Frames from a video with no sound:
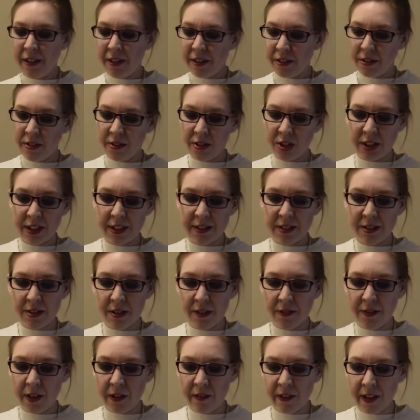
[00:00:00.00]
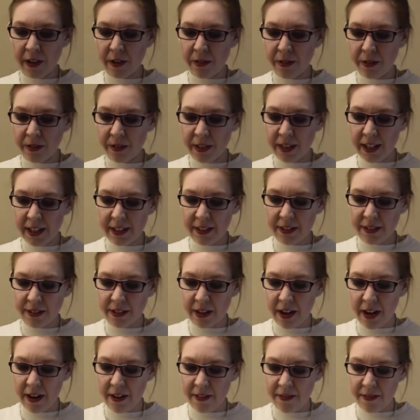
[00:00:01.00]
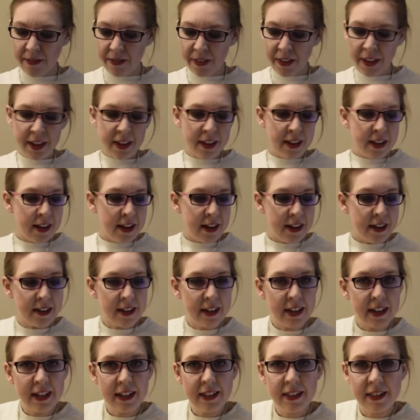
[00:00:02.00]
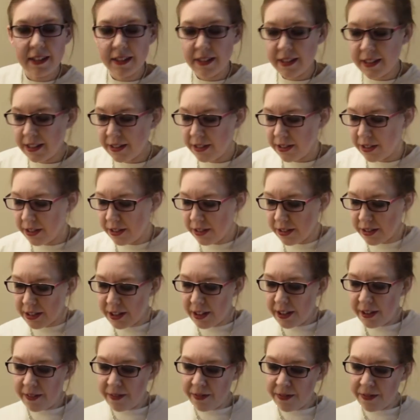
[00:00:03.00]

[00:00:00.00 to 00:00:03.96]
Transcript: So Chester, if you want to hold this, I'm going to get the scissors